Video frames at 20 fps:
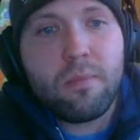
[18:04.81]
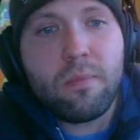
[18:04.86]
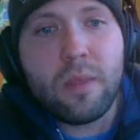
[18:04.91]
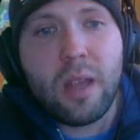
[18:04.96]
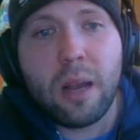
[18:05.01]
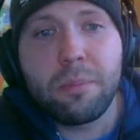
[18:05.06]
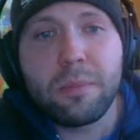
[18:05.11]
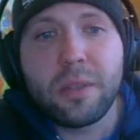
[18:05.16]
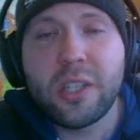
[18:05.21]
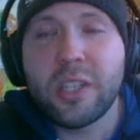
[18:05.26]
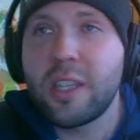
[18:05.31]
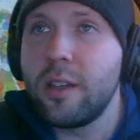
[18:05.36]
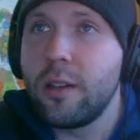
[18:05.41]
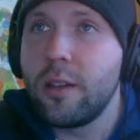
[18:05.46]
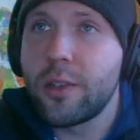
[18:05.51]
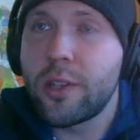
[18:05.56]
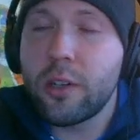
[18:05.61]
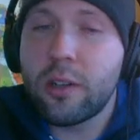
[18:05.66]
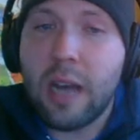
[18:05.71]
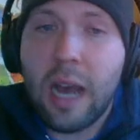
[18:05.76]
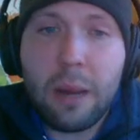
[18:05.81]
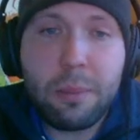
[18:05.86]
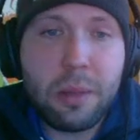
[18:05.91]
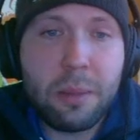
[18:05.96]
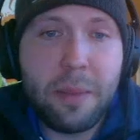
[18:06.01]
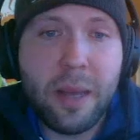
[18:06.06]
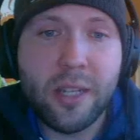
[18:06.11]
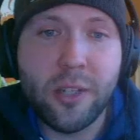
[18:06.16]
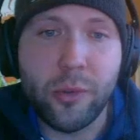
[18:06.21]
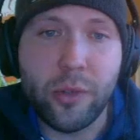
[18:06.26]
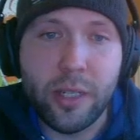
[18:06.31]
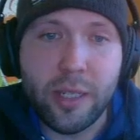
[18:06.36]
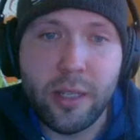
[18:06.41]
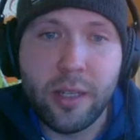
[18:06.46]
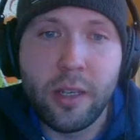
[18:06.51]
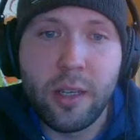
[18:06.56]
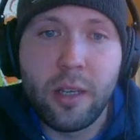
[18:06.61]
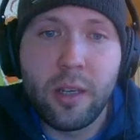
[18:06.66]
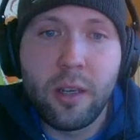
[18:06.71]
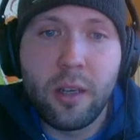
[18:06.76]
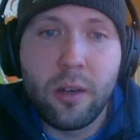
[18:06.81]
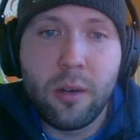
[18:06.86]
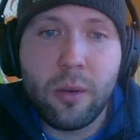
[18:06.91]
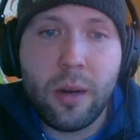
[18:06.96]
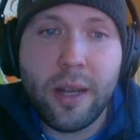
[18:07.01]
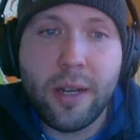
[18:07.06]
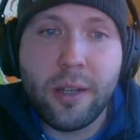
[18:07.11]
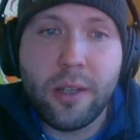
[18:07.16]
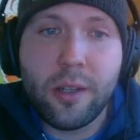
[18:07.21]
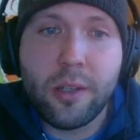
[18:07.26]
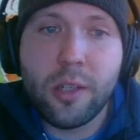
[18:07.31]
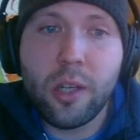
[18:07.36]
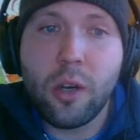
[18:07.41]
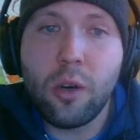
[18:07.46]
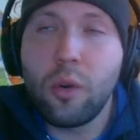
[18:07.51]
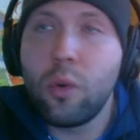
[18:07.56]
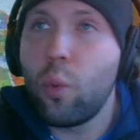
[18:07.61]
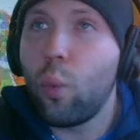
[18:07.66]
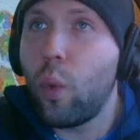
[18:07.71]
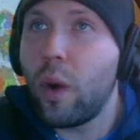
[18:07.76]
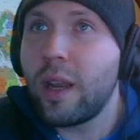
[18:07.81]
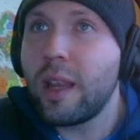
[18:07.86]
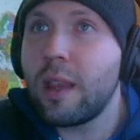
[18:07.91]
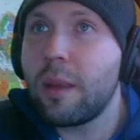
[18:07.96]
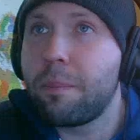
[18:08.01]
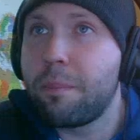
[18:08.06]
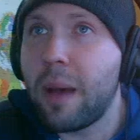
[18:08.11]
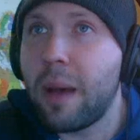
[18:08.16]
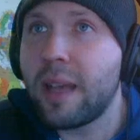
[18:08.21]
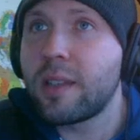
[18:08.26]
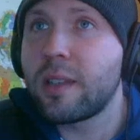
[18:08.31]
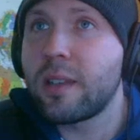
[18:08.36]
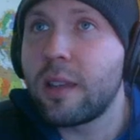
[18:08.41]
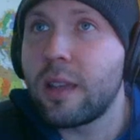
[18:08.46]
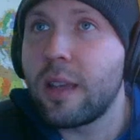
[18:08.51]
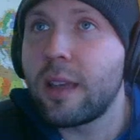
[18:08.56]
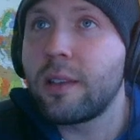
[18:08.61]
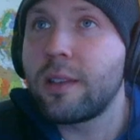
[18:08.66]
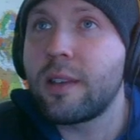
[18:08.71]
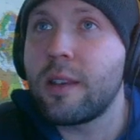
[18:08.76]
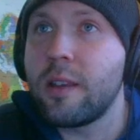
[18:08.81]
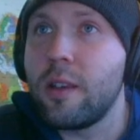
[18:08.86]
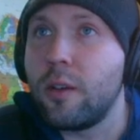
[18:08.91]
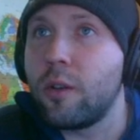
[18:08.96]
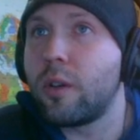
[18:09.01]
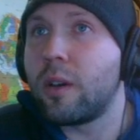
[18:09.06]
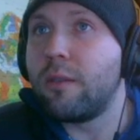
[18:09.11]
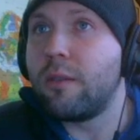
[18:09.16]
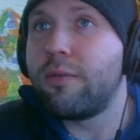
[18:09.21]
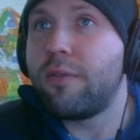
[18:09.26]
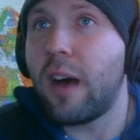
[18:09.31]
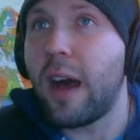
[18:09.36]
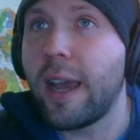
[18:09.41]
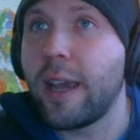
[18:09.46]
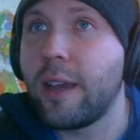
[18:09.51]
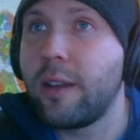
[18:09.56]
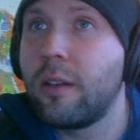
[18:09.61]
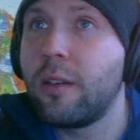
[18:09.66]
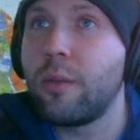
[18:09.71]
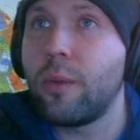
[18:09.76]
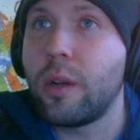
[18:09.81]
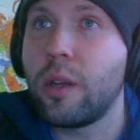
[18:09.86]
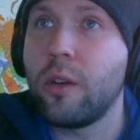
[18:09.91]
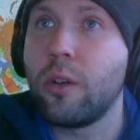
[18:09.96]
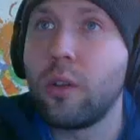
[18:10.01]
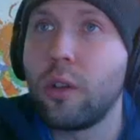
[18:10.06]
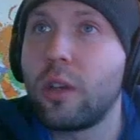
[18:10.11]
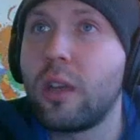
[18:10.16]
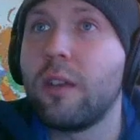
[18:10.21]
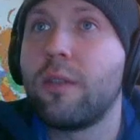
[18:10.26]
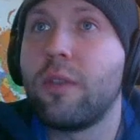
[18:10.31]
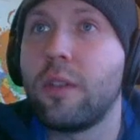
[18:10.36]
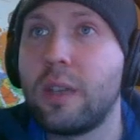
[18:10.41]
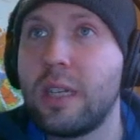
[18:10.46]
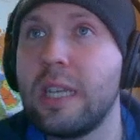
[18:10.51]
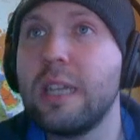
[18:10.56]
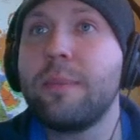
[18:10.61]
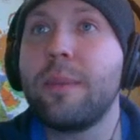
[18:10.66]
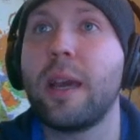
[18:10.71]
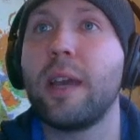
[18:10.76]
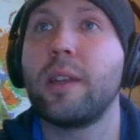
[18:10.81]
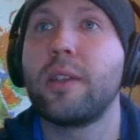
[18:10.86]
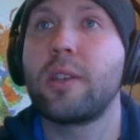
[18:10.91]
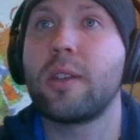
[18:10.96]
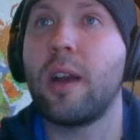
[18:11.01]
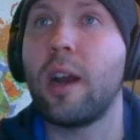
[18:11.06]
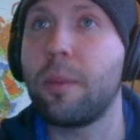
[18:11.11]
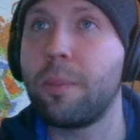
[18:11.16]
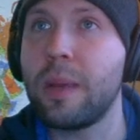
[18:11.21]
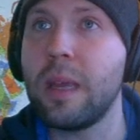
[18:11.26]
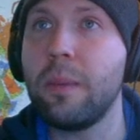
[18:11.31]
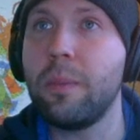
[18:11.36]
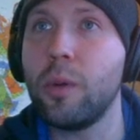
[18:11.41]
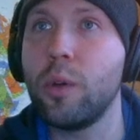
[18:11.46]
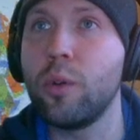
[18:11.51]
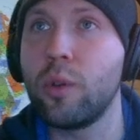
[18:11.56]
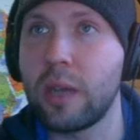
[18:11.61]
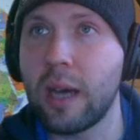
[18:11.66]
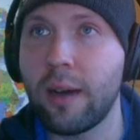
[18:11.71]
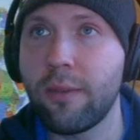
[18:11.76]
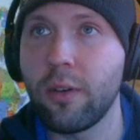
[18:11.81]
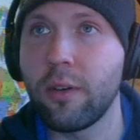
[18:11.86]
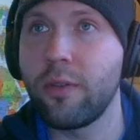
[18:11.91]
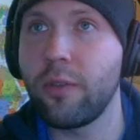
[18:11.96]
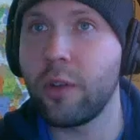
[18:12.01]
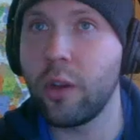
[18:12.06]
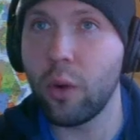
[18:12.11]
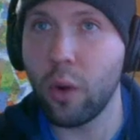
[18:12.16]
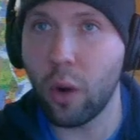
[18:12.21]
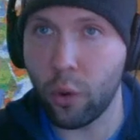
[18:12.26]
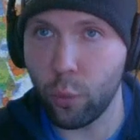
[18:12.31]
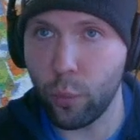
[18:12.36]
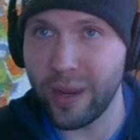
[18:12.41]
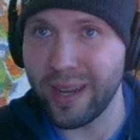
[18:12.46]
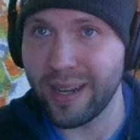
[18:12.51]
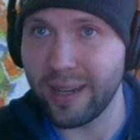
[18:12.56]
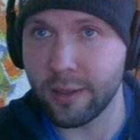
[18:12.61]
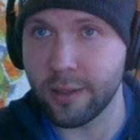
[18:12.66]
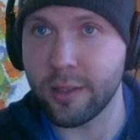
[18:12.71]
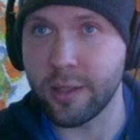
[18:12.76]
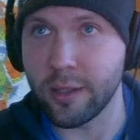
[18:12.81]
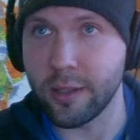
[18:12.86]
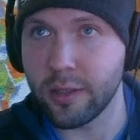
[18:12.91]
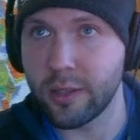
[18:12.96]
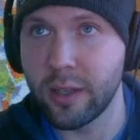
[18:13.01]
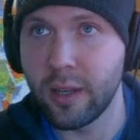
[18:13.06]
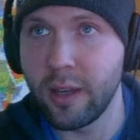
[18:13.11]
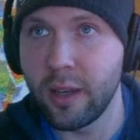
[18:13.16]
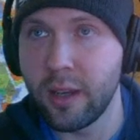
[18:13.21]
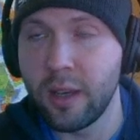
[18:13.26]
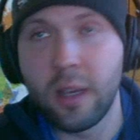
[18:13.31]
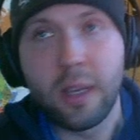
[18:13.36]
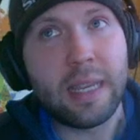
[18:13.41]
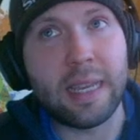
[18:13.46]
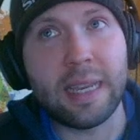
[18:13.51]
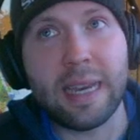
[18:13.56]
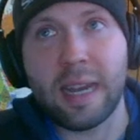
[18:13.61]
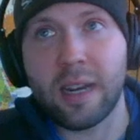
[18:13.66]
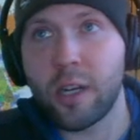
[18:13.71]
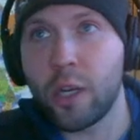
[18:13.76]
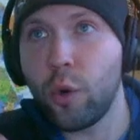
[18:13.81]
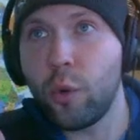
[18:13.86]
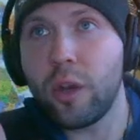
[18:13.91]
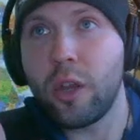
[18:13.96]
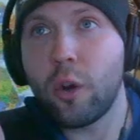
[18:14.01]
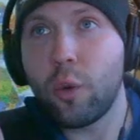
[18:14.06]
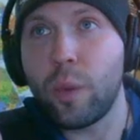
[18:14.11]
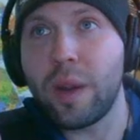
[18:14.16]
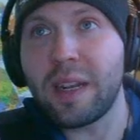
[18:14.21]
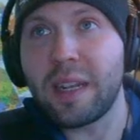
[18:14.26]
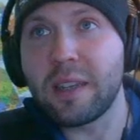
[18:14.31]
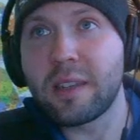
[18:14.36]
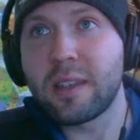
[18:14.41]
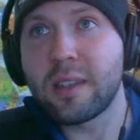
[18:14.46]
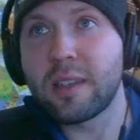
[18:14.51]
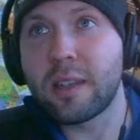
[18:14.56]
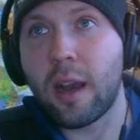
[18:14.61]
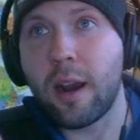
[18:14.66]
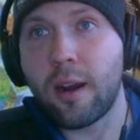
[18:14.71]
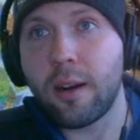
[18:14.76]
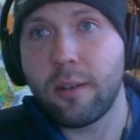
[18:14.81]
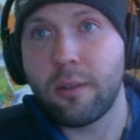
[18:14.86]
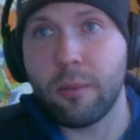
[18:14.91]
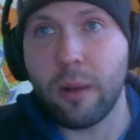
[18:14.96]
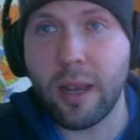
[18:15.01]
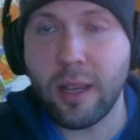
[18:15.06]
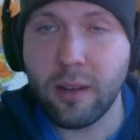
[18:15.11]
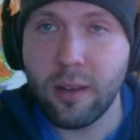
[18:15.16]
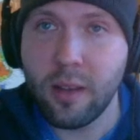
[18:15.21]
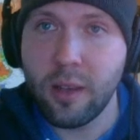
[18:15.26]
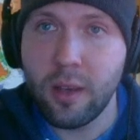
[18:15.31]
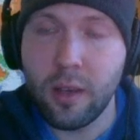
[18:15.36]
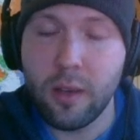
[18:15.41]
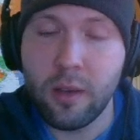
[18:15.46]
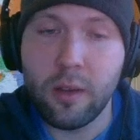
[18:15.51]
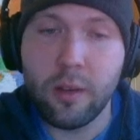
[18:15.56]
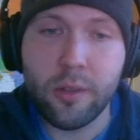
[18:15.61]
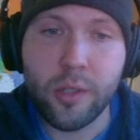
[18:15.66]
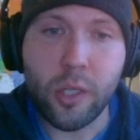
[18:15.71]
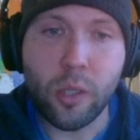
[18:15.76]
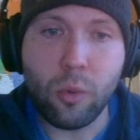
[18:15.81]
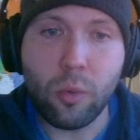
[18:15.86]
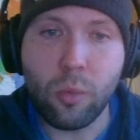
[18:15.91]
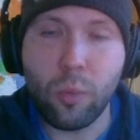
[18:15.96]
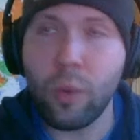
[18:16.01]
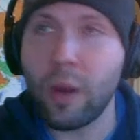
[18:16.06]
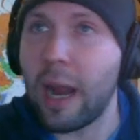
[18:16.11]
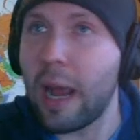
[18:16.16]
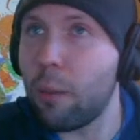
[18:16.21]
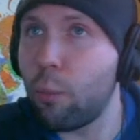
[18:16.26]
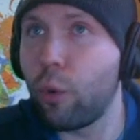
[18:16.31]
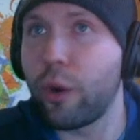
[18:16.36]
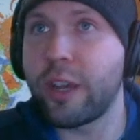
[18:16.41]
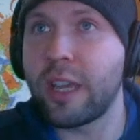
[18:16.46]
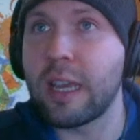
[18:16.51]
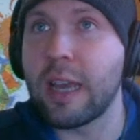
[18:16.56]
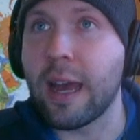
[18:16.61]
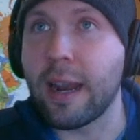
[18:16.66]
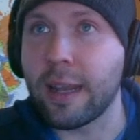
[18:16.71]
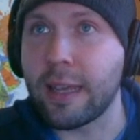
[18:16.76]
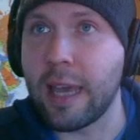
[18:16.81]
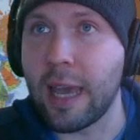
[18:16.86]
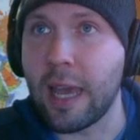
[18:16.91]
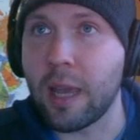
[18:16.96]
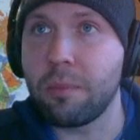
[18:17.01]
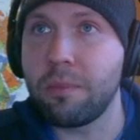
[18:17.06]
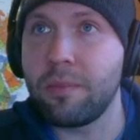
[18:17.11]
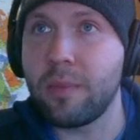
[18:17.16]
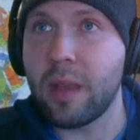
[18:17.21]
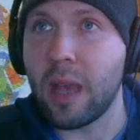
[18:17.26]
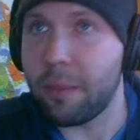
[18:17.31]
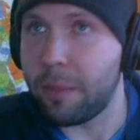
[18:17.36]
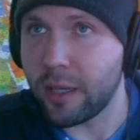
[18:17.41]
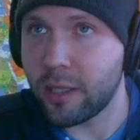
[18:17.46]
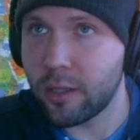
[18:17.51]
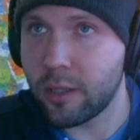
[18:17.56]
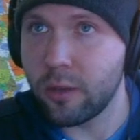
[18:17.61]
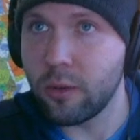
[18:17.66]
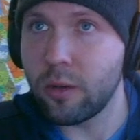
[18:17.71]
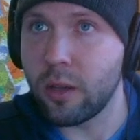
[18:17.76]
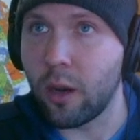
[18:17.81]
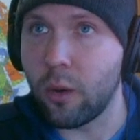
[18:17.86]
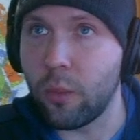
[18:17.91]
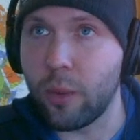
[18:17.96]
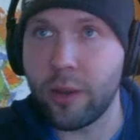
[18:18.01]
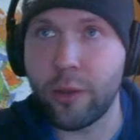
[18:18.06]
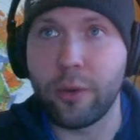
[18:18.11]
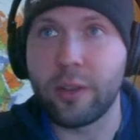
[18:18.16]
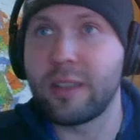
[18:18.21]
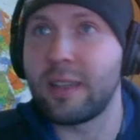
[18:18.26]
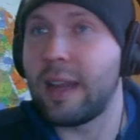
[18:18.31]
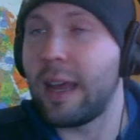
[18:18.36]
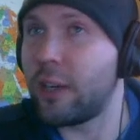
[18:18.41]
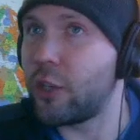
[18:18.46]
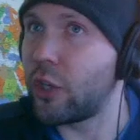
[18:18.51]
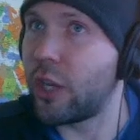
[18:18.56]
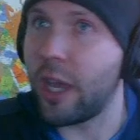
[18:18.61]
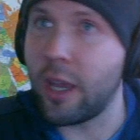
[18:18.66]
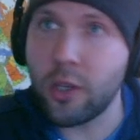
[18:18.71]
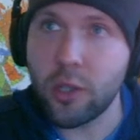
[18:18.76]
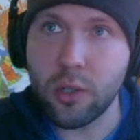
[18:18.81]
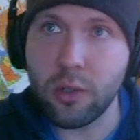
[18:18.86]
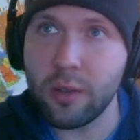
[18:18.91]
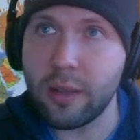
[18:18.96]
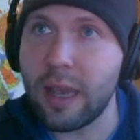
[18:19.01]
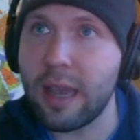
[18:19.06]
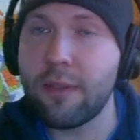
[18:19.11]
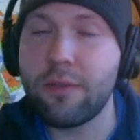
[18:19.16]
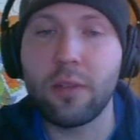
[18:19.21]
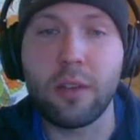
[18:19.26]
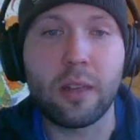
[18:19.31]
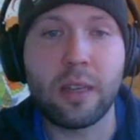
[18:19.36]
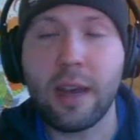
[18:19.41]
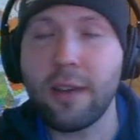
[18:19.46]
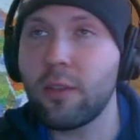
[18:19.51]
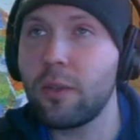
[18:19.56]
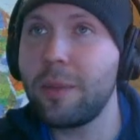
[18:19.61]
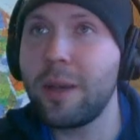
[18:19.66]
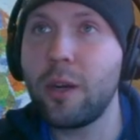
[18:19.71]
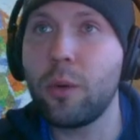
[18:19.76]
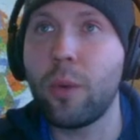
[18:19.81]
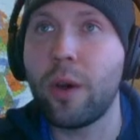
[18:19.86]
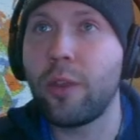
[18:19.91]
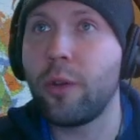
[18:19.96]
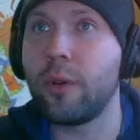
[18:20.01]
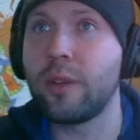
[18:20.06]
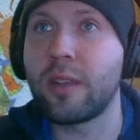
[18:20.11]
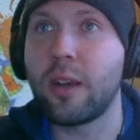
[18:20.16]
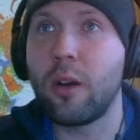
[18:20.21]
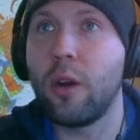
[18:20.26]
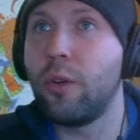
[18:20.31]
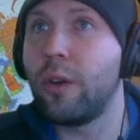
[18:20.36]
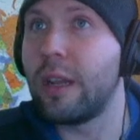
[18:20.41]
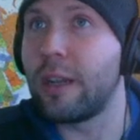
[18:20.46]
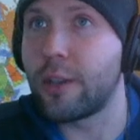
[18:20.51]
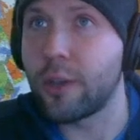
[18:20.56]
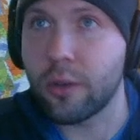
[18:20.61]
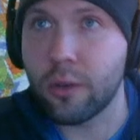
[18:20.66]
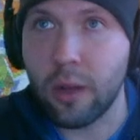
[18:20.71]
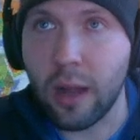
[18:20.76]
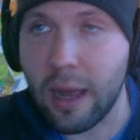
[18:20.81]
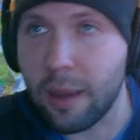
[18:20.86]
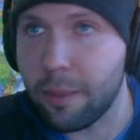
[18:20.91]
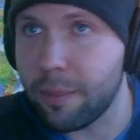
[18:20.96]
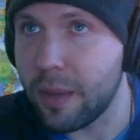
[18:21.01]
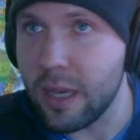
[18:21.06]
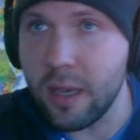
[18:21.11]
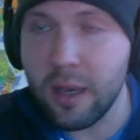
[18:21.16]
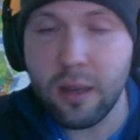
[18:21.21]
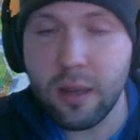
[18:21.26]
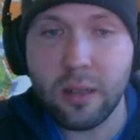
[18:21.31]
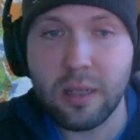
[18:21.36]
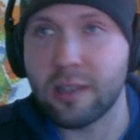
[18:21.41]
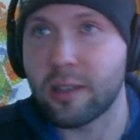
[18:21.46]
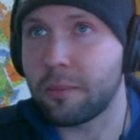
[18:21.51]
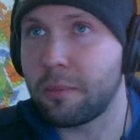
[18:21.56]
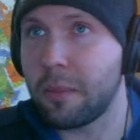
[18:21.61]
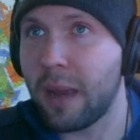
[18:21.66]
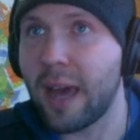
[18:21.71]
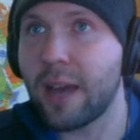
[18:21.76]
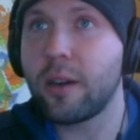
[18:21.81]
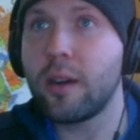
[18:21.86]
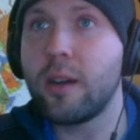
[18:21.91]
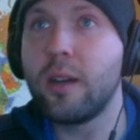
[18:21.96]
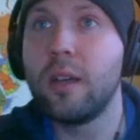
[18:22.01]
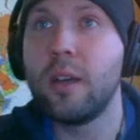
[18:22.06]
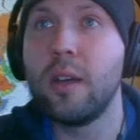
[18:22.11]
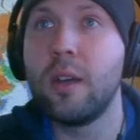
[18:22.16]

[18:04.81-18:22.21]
Um, skills are complementary, right? So one of the best things that you can find when you're looking for teammates are people who cover for your own weaknesses. You got to know what your weaknesses are, right? So when I'm working on a game at my studio, whether it's an educational game for the government, whether it's our own internal IP, doesn't matter.